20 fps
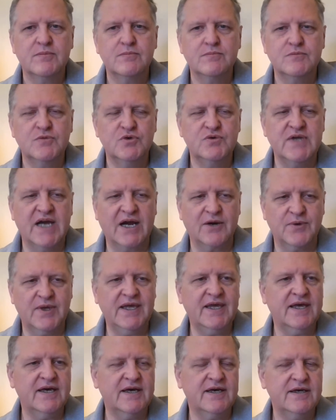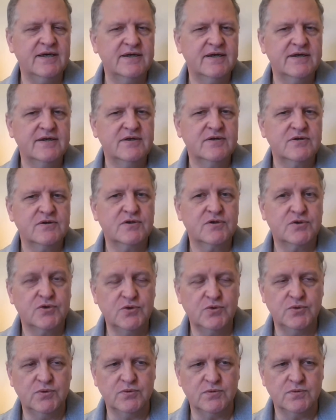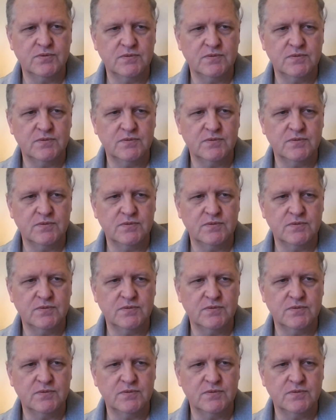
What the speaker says: Mudaria tudo.